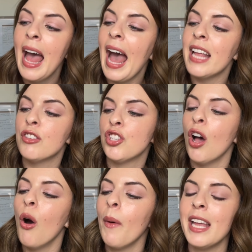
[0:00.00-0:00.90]
And
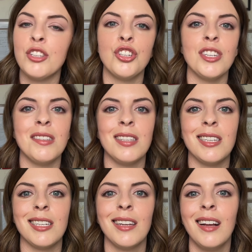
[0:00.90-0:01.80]
so it's
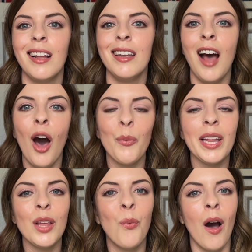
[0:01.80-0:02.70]
just not
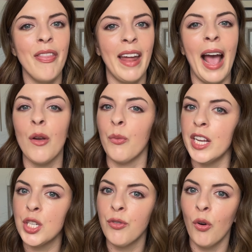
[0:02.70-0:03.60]
really one that I
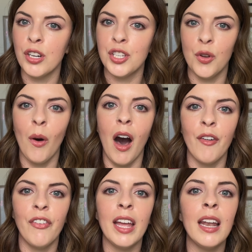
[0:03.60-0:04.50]
reach for too
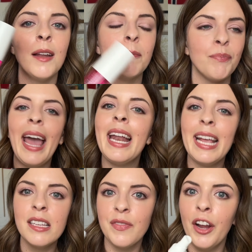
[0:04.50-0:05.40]
often. It
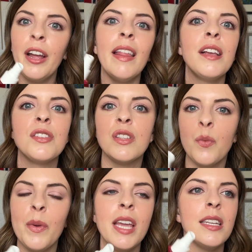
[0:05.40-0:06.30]
is very like
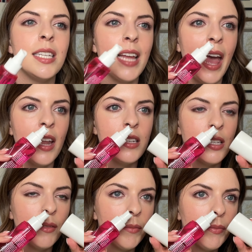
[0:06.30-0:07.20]
sweet, and
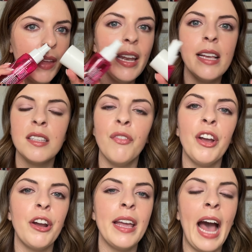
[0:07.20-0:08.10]
it is a
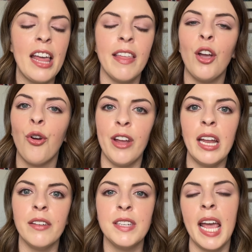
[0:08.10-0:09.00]
very, I think,
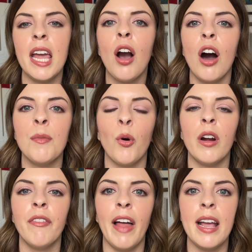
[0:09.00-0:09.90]
creative take on more
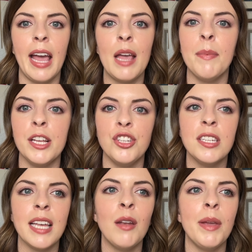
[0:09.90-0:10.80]
of like a beachy
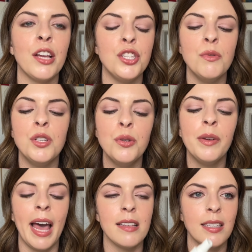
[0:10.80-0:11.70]
scent, because you do
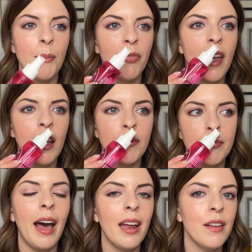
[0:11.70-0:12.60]
get something
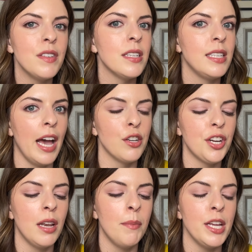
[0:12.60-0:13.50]
kind of
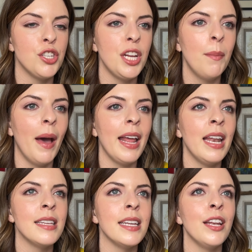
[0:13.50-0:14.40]
nostalgic and beachy, but it
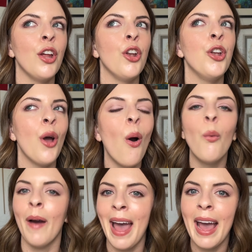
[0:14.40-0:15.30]
is in no
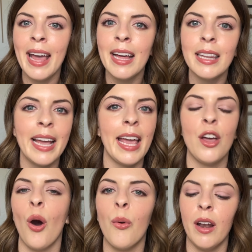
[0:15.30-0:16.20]
way like a
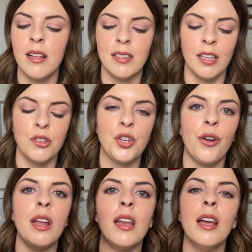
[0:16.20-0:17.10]
coconut
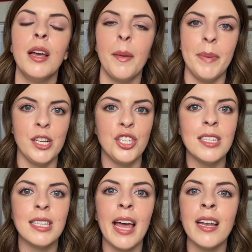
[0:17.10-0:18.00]
sunscreen beachy
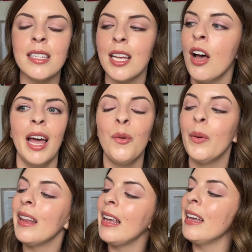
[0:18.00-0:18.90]
scent. And
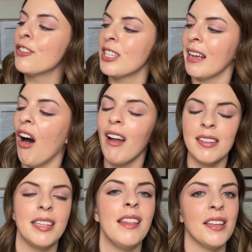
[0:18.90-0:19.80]
really just like,
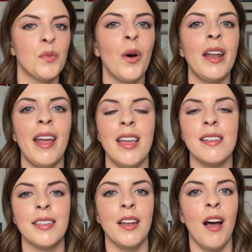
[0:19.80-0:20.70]
honestly, this one
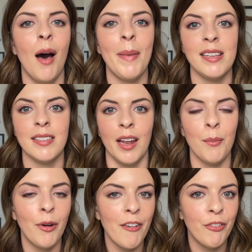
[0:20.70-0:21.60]
is not my scent
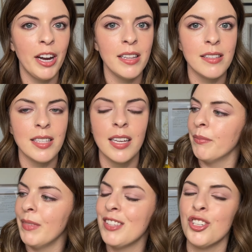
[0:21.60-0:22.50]
preference.
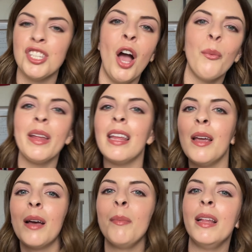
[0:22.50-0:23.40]
It's just not really
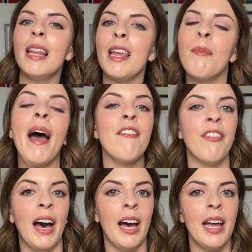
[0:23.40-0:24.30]
completely my
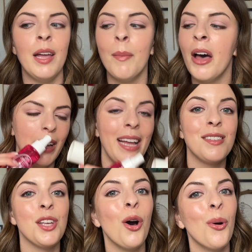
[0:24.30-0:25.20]
vibe. And
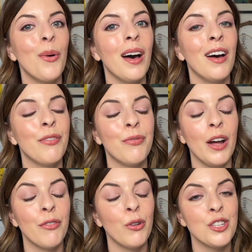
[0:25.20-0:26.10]
so
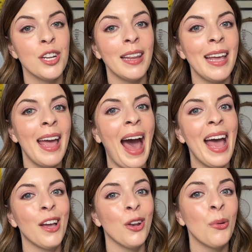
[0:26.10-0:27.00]
unfortunately,
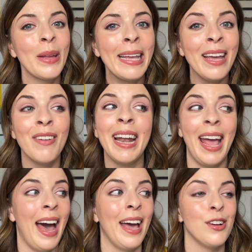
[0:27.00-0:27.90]
I couldn't really give it a
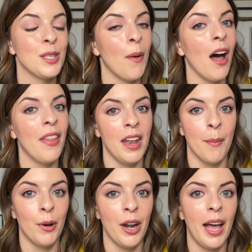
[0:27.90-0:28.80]
higher spot than
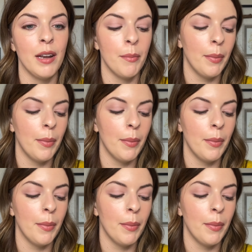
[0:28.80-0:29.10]
number 9.